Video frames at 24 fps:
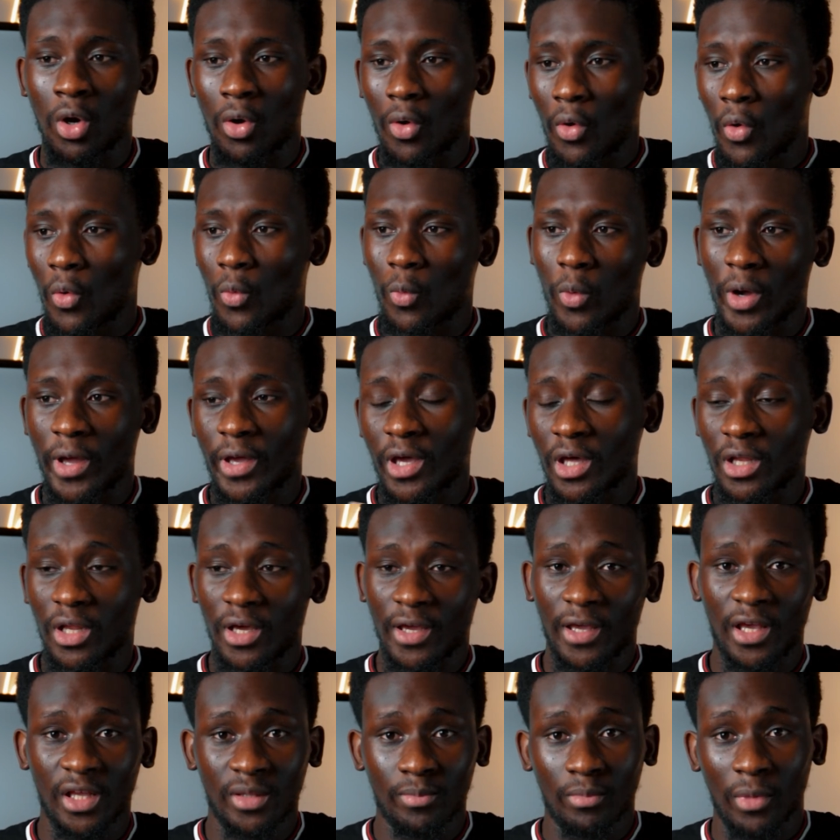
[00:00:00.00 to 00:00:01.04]
oh, where can I
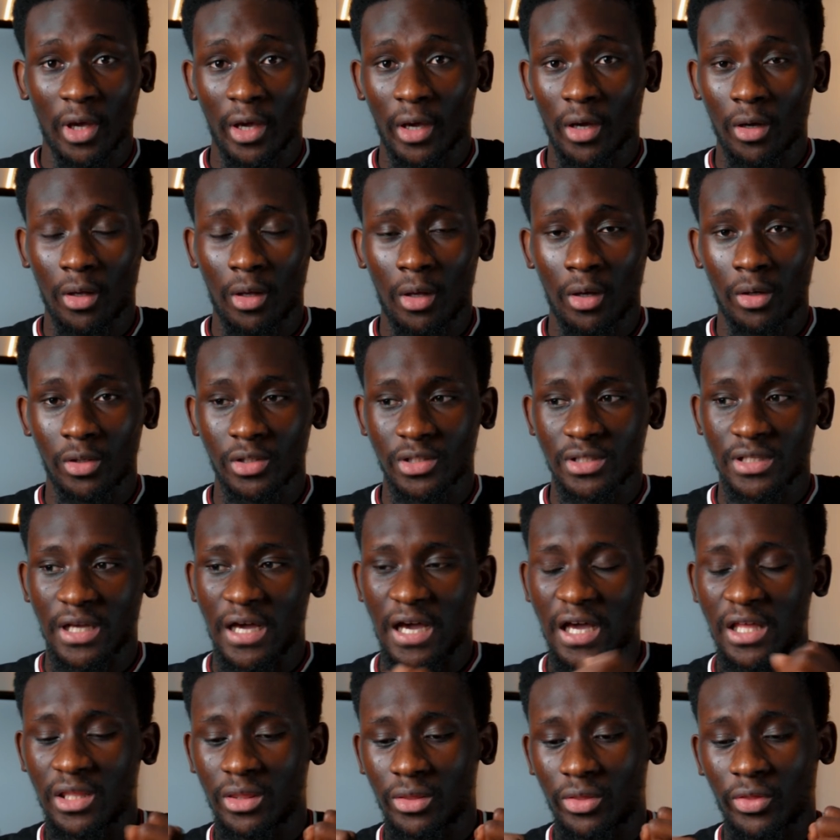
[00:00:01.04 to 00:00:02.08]
get my haircut?
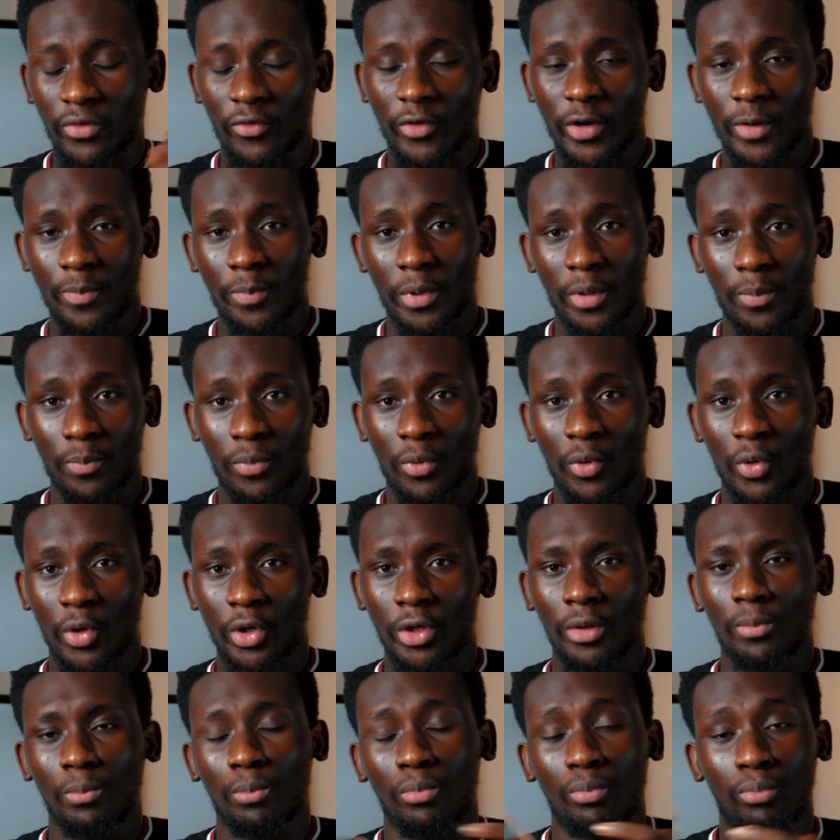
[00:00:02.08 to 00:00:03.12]
And 3
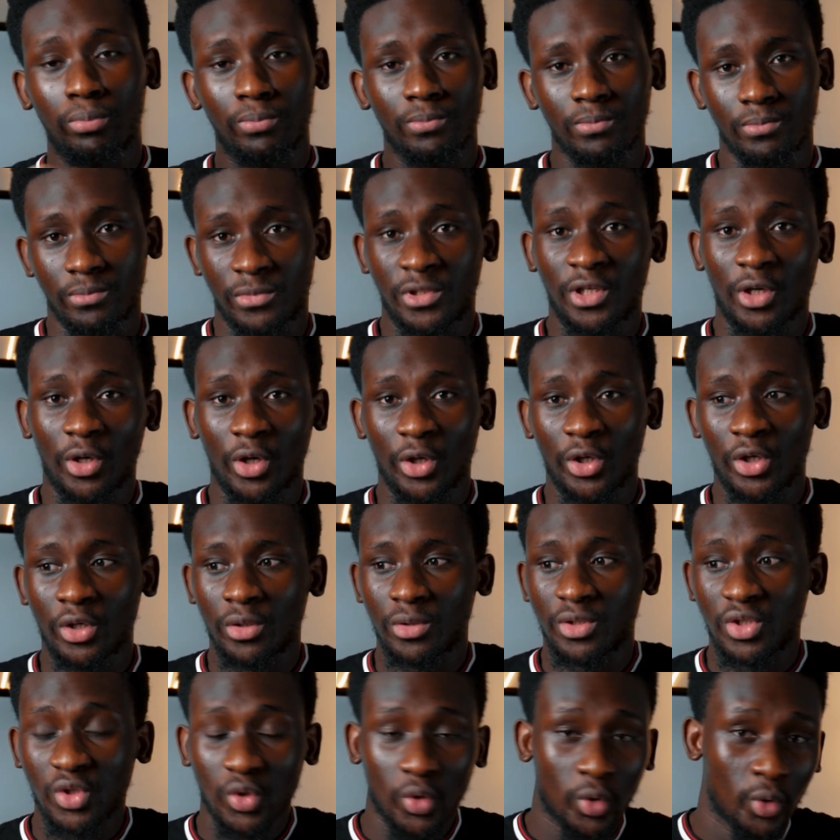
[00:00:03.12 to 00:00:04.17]
people tell
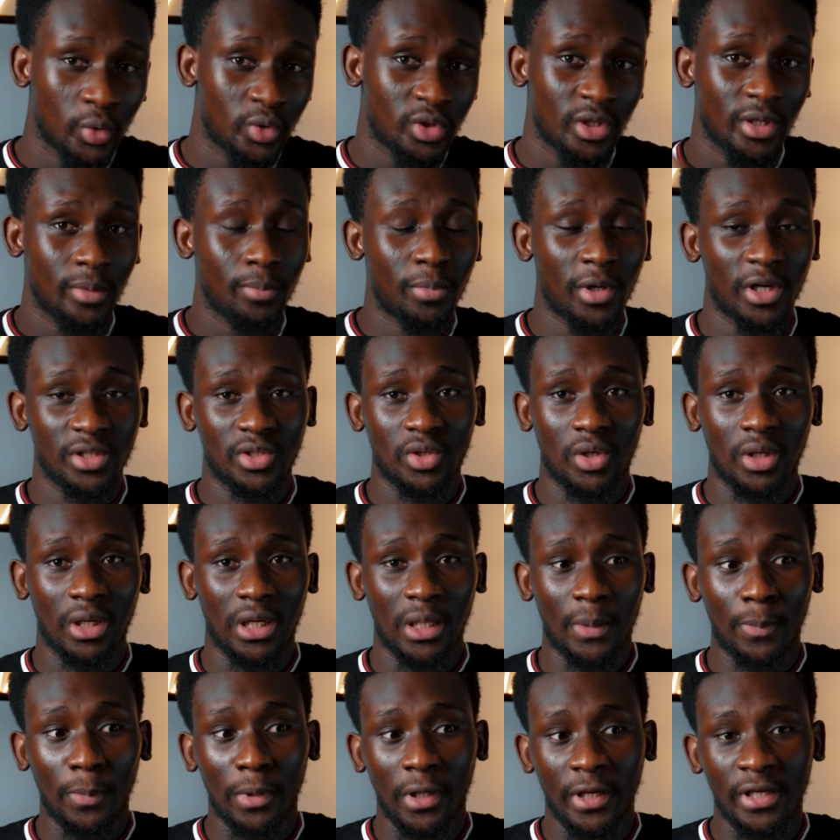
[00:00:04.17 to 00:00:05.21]
you to go to a
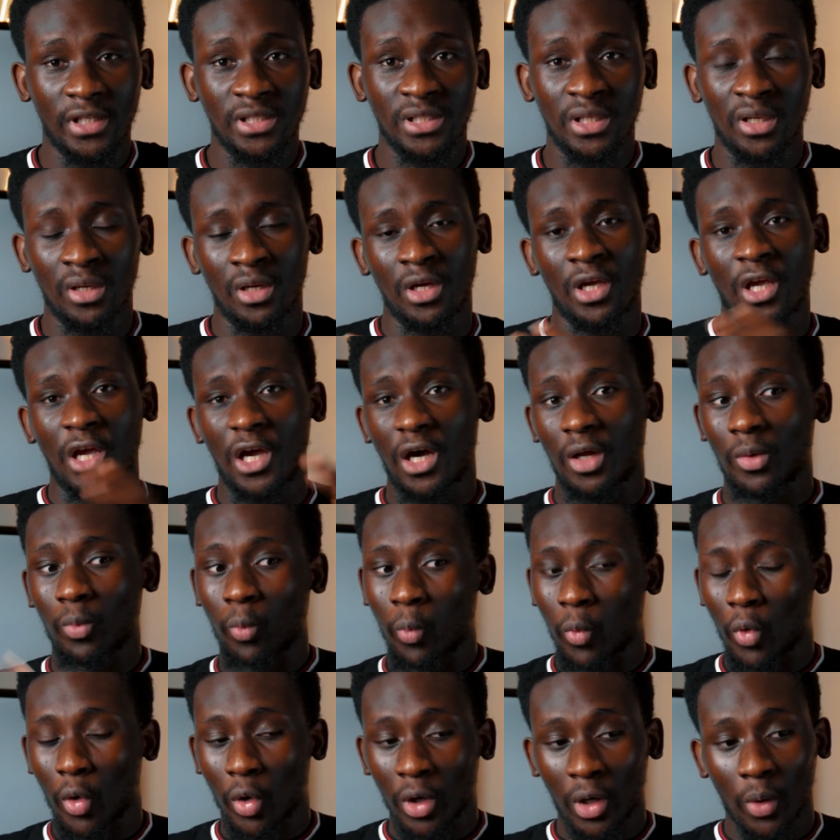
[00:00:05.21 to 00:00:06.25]
particular place
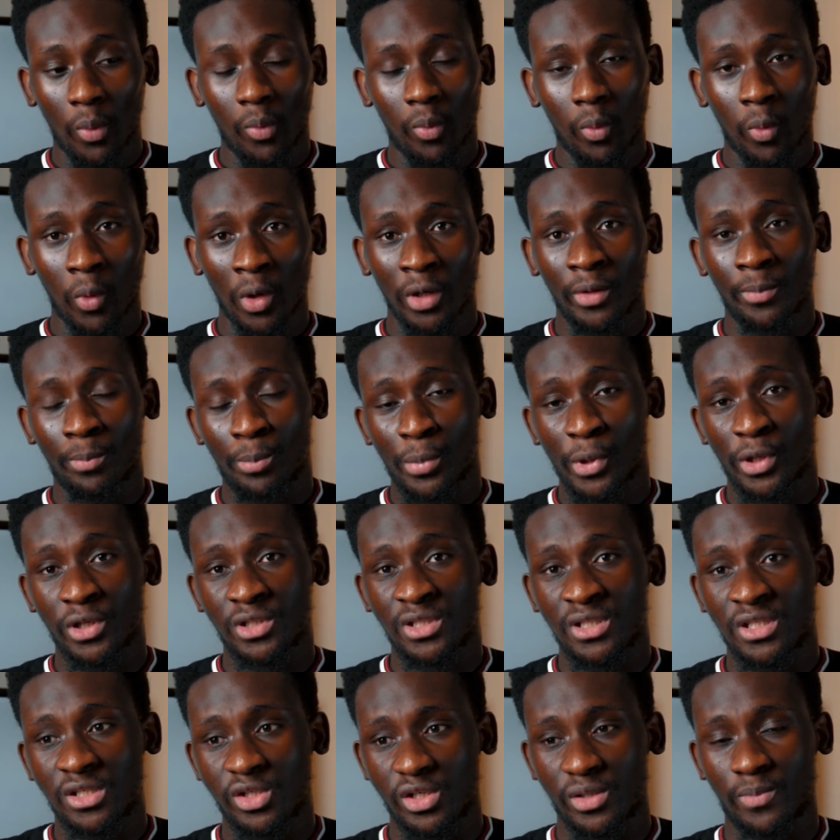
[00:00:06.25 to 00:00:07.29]
and only one
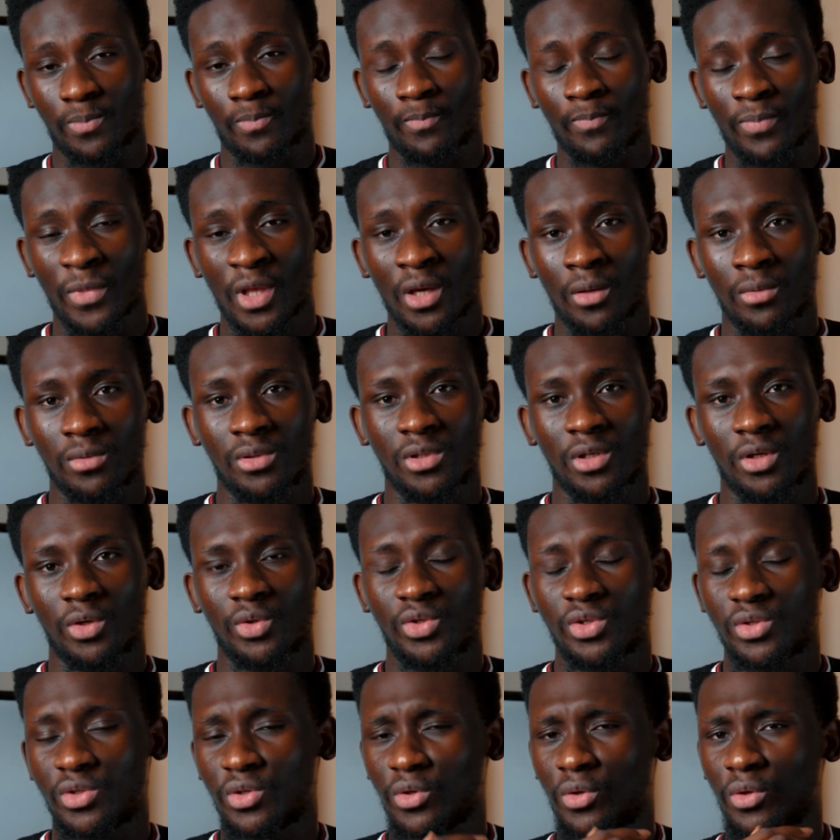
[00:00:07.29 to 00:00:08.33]
person
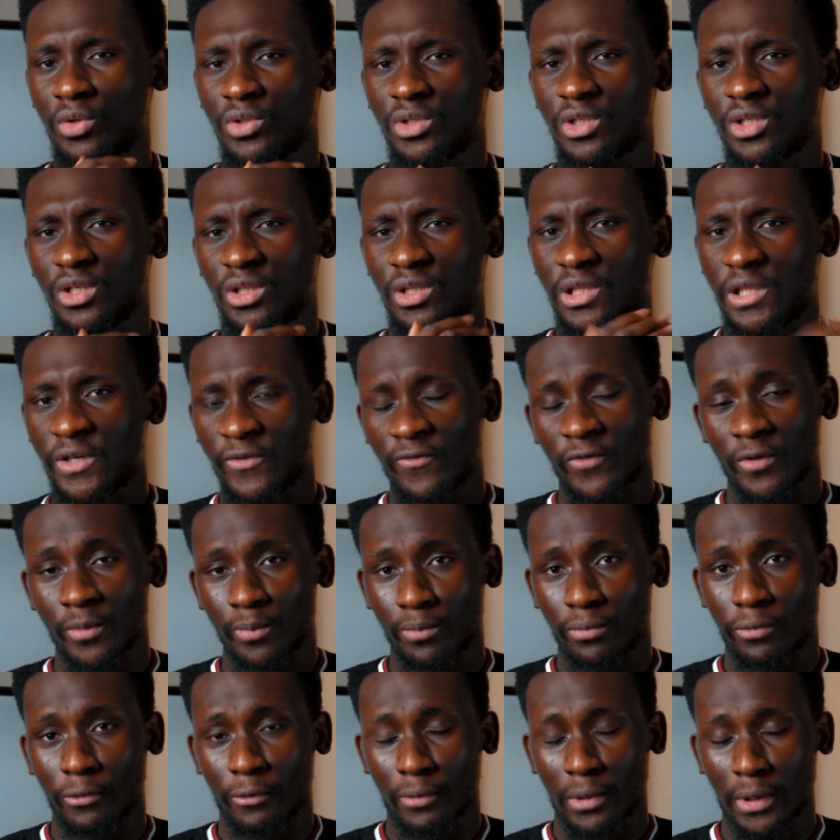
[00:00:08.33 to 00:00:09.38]
tells you to go to a
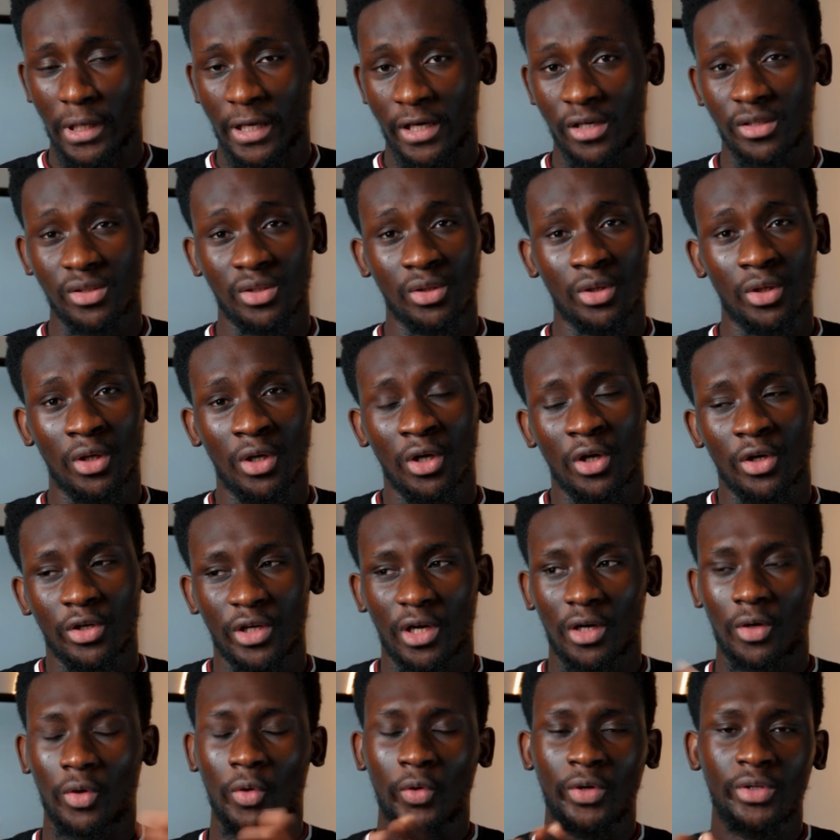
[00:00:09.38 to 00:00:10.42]
different place,
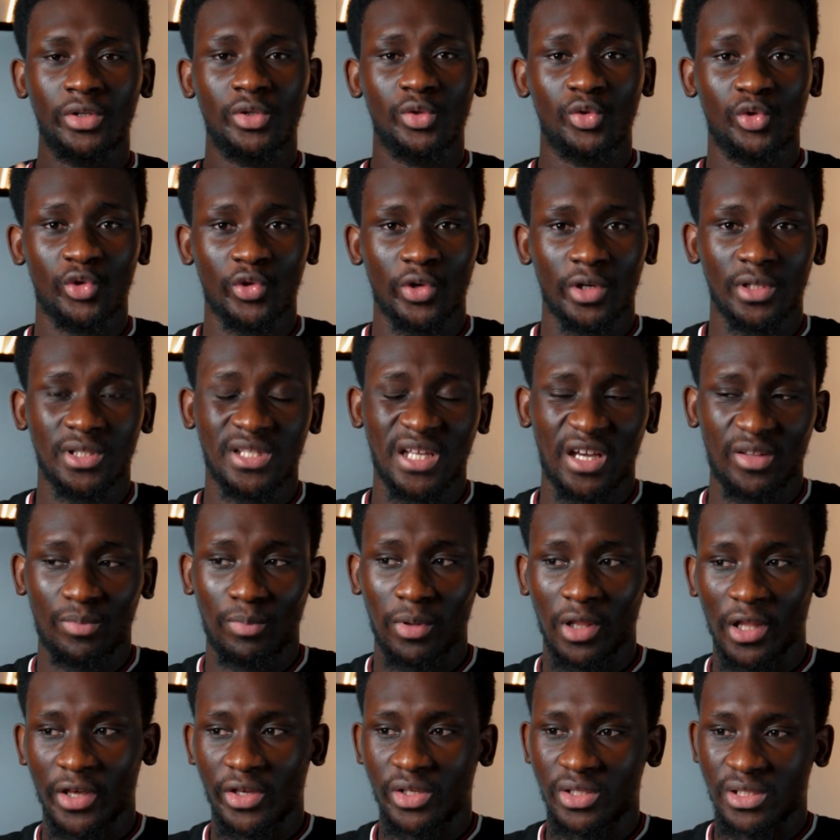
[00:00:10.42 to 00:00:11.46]
you're going to trust that
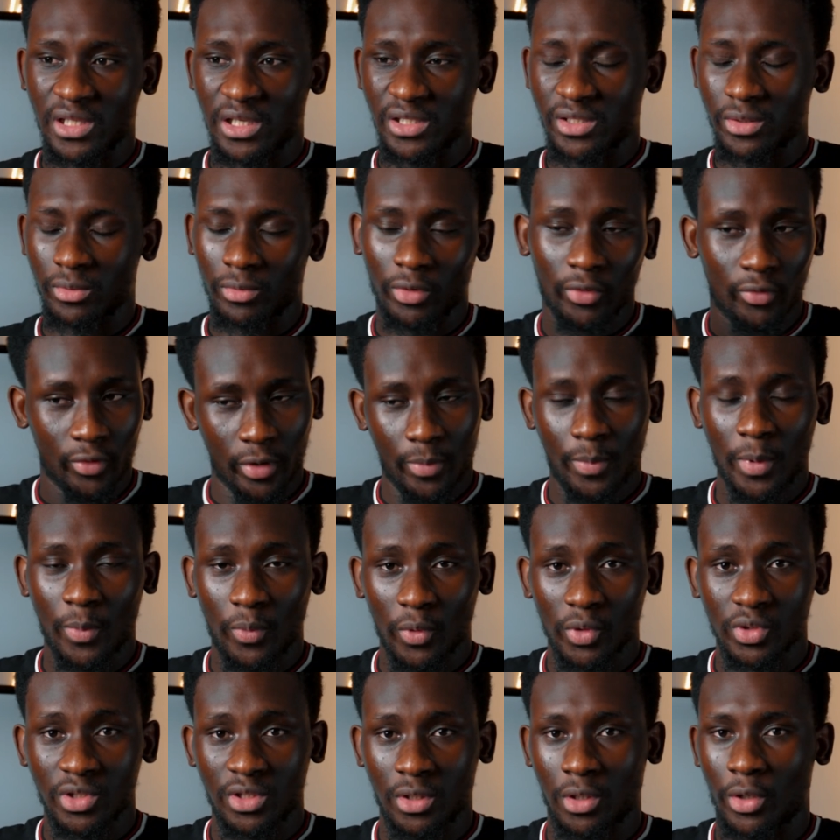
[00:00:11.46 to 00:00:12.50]
place that 3
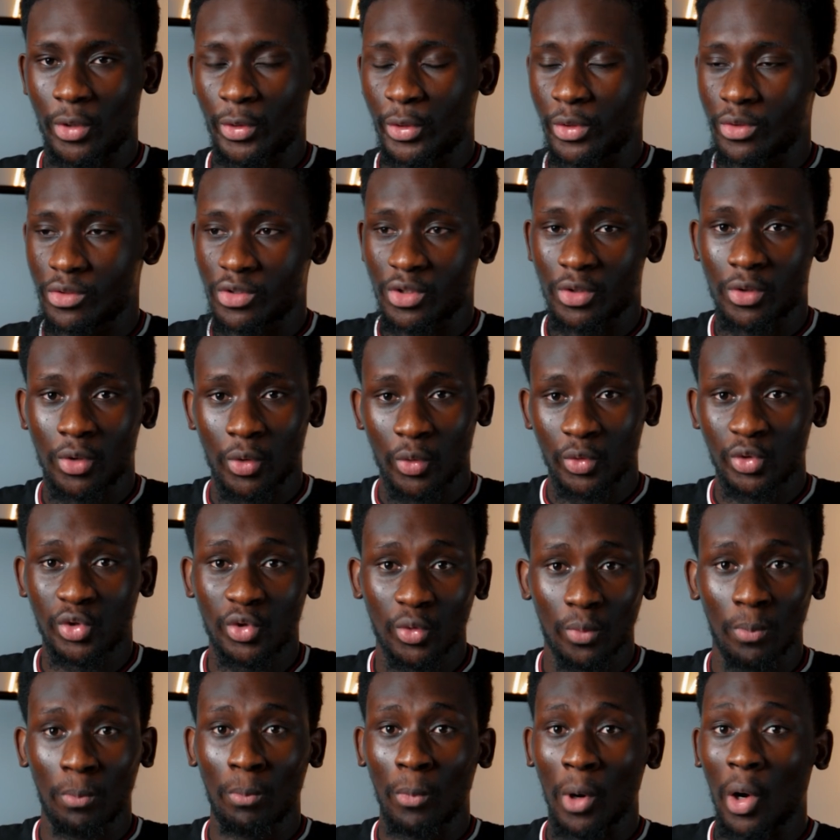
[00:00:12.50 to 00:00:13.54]
people tell you to go
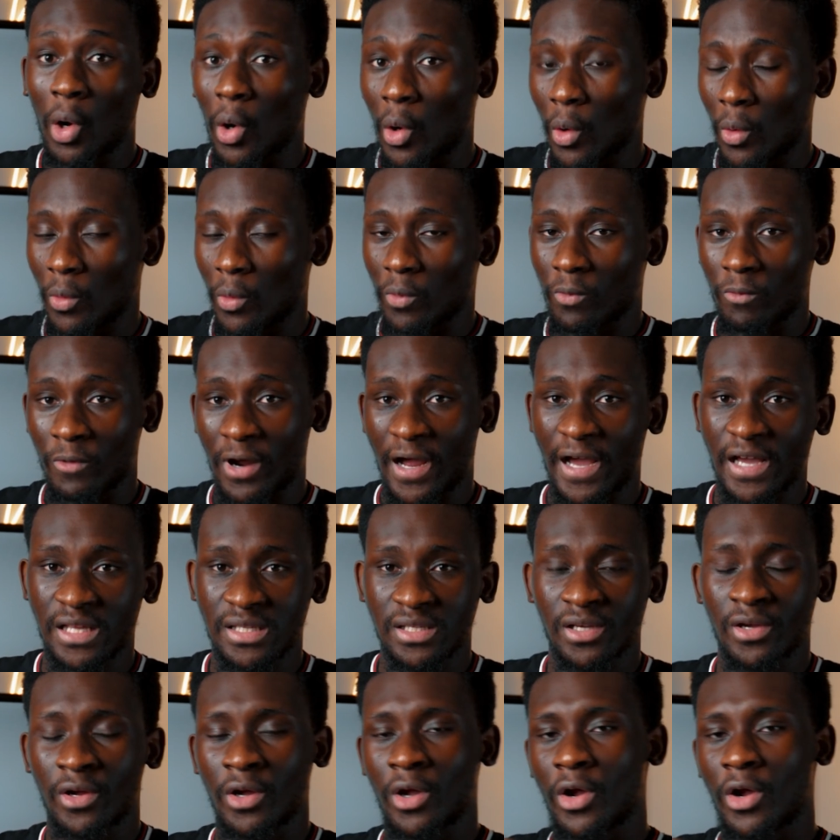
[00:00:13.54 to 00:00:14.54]
to more, right?